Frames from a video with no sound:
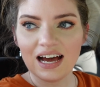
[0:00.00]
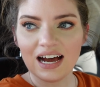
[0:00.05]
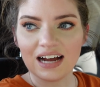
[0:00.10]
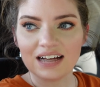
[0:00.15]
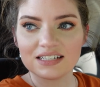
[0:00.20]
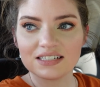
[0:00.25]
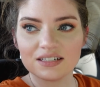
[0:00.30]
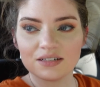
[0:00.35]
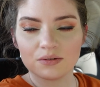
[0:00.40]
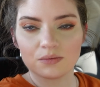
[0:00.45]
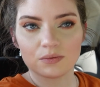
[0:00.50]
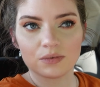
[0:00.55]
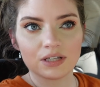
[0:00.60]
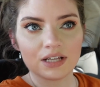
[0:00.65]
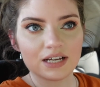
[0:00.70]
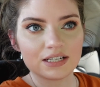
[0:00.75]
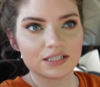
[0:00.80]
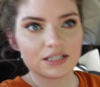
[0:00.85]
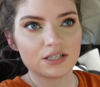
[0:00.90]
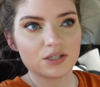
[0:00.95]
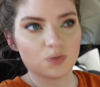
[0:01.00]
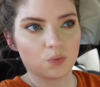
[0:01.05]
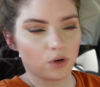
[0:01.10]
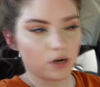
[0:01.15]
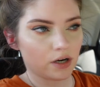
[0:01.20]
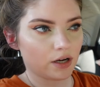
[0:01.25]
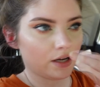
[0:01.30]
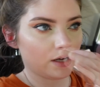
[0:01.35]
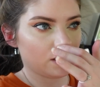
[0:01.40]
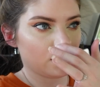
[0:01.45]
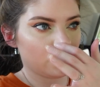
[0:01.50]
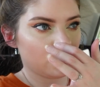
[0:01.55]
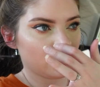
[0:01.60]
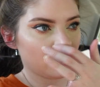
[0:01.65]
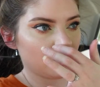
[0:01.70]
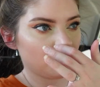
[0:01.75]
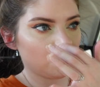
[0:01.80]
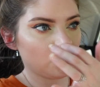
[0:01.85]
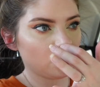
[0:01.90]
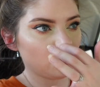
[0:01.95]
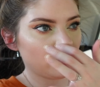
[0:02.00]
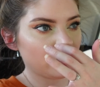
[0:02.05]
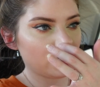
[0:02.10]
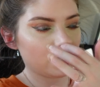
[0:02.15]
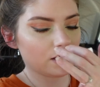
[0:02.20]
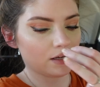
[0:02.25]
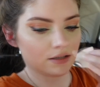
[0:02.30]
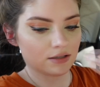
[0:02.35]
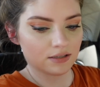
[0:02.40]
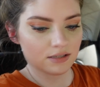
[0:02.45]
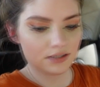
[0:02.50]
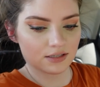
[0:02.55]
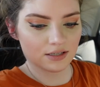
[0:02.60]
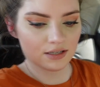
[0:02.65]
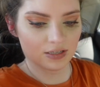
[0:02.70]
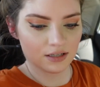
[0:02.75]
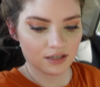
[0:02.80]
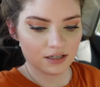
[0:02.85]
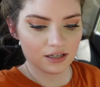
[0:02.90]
I didn't realize he's working a couple weekends